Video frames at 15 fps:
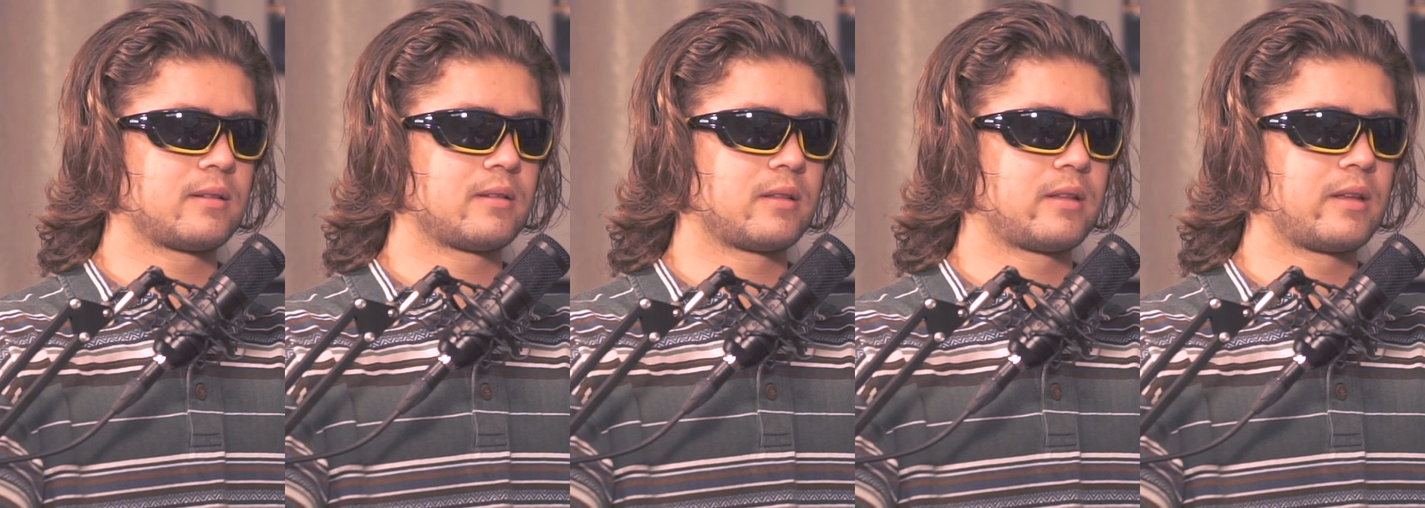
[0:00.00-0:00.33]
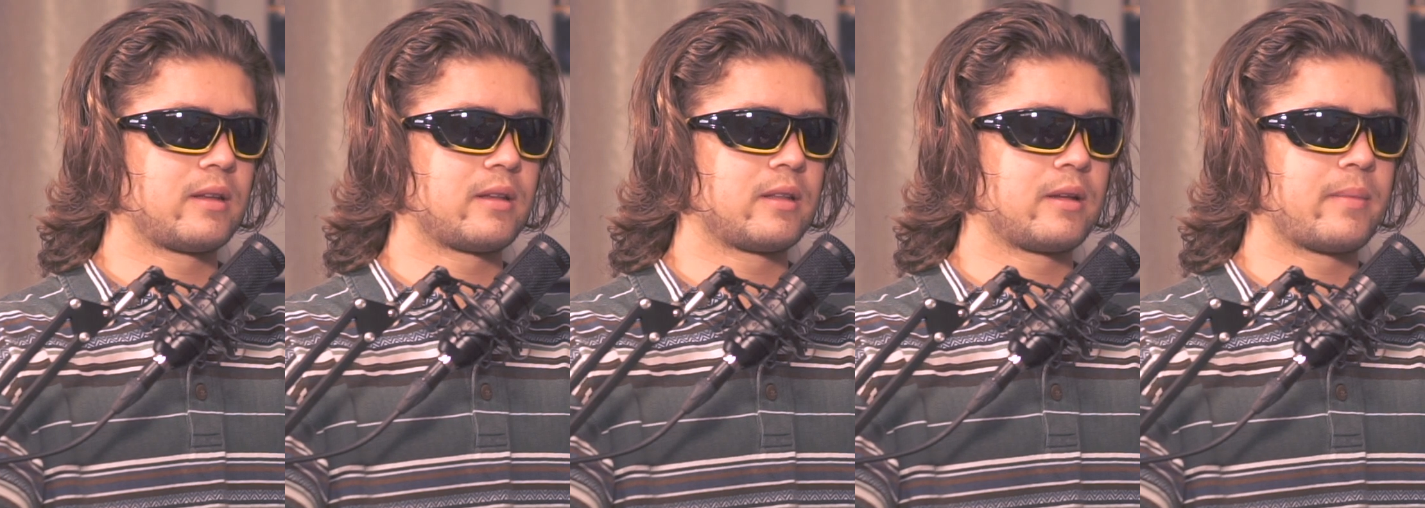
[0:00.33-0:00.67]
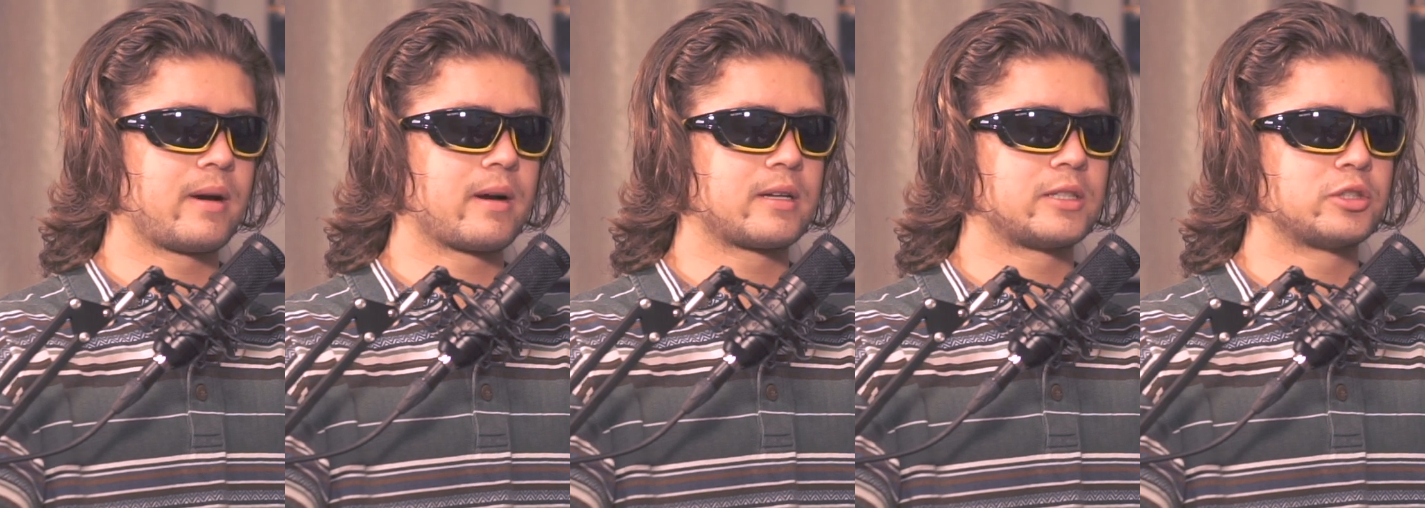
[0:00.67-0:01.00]
The
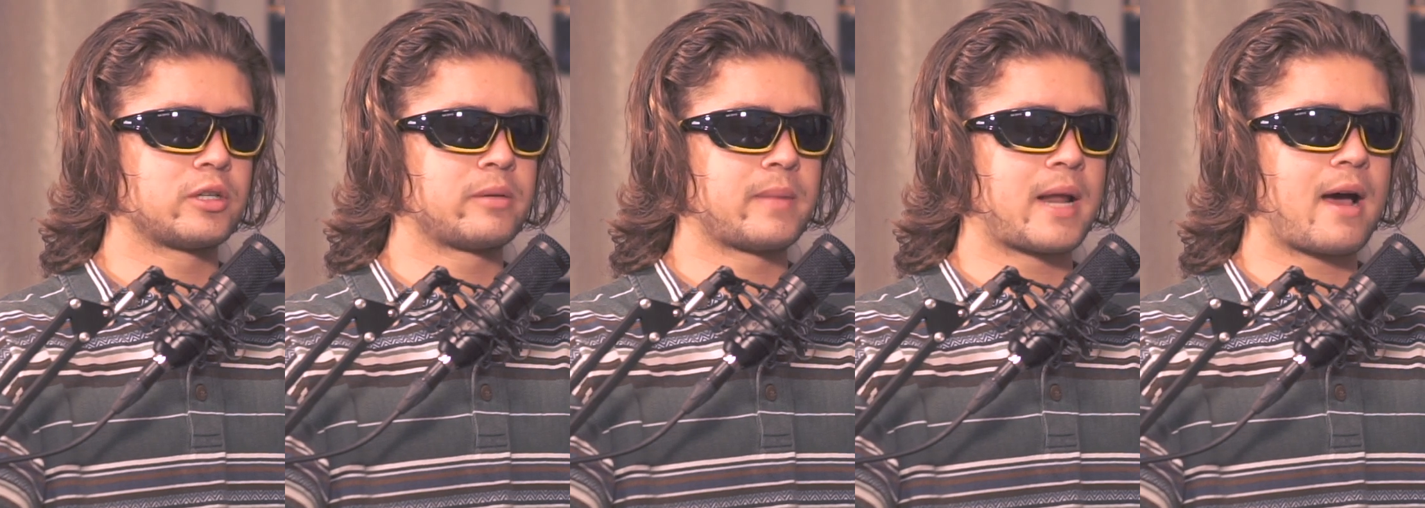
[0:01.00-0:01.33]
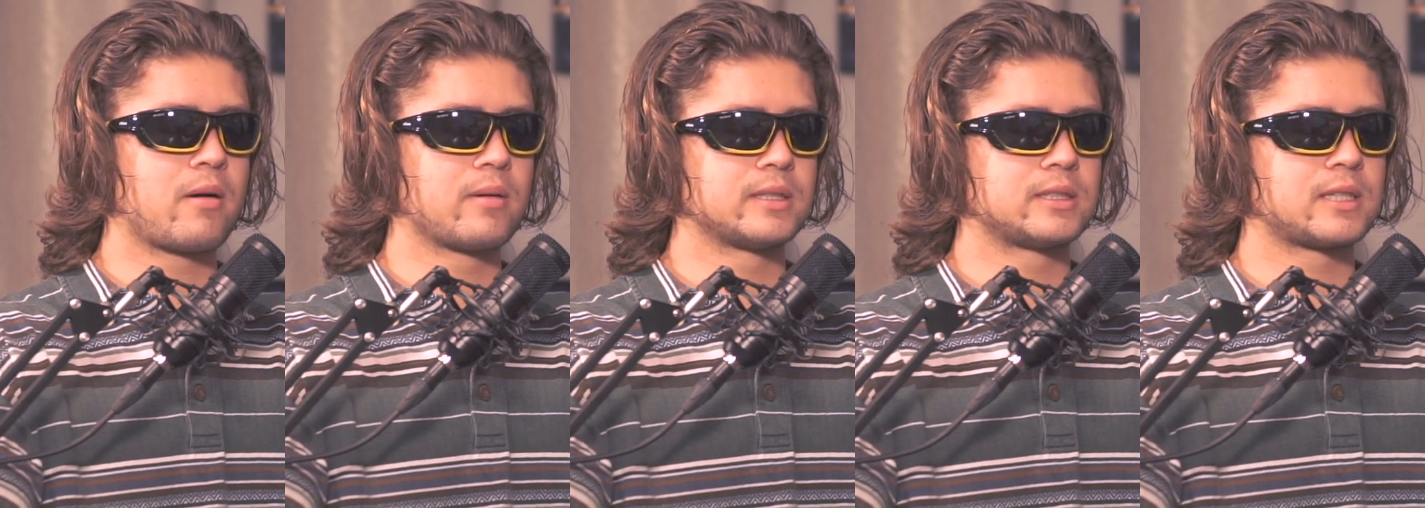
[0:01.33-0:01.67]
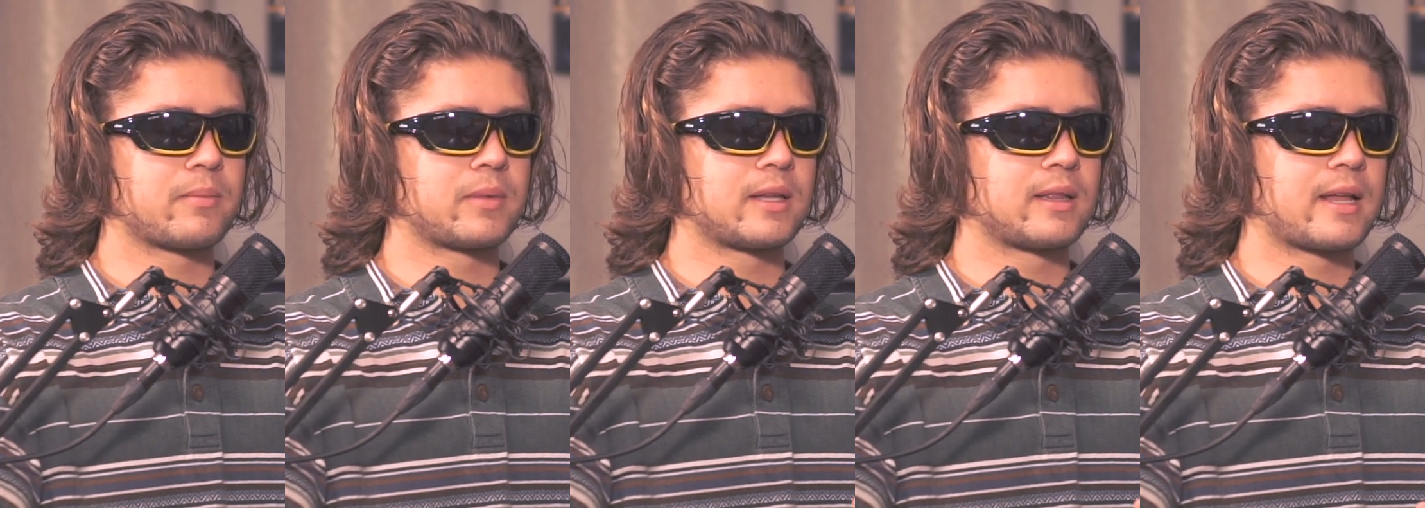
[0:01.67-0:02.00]
American dream now is
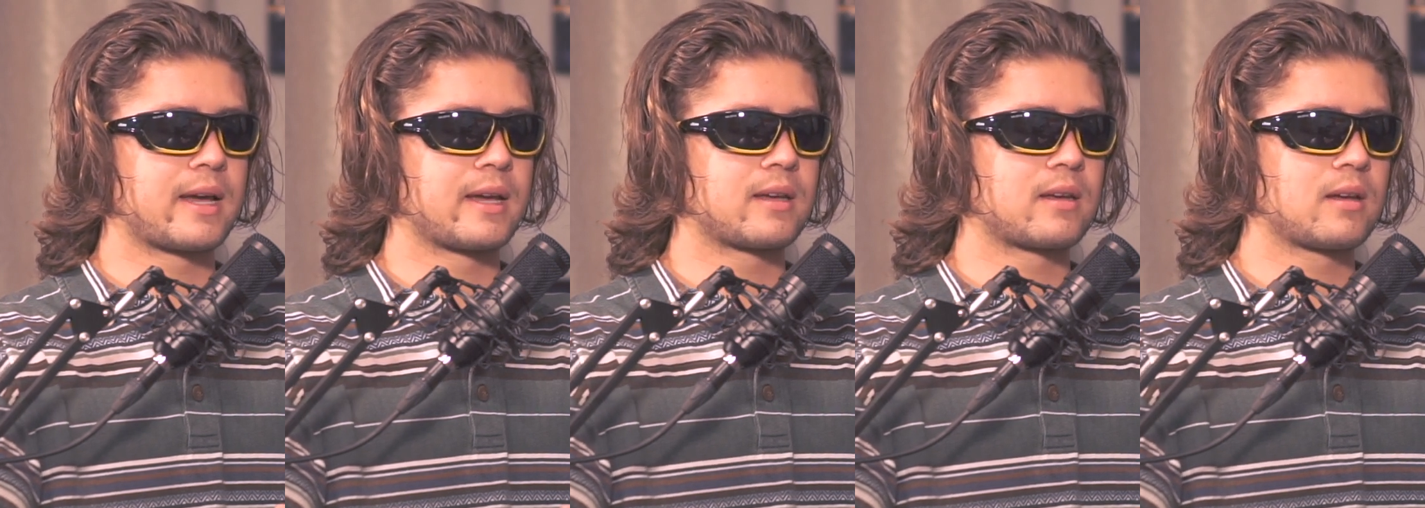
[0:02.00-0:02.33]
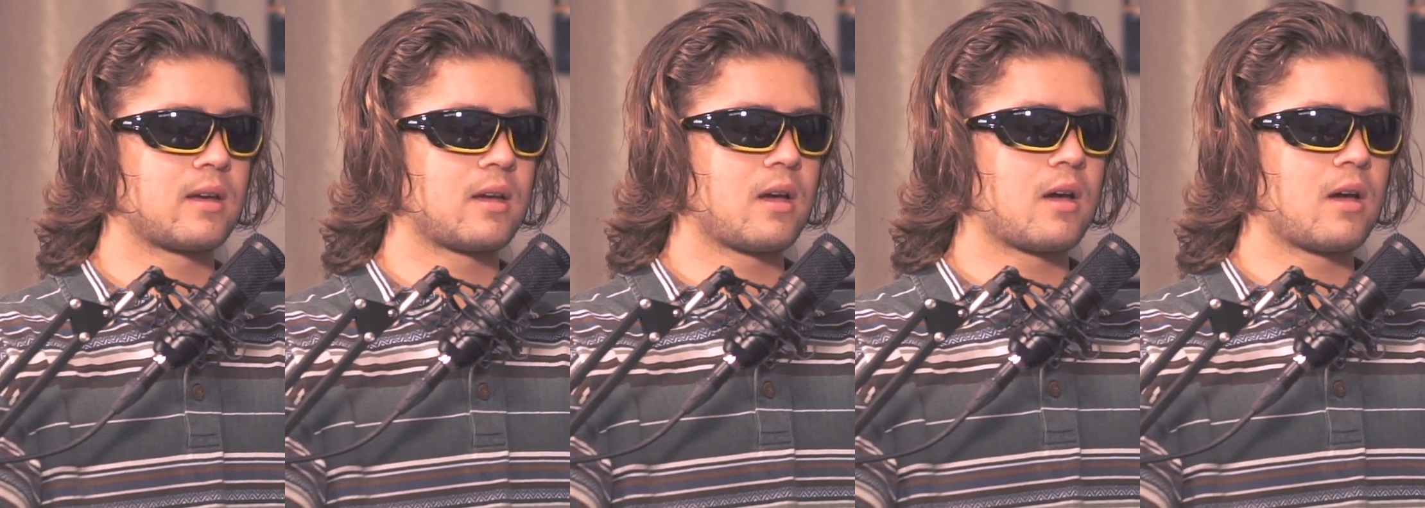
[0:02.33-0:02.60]
something like,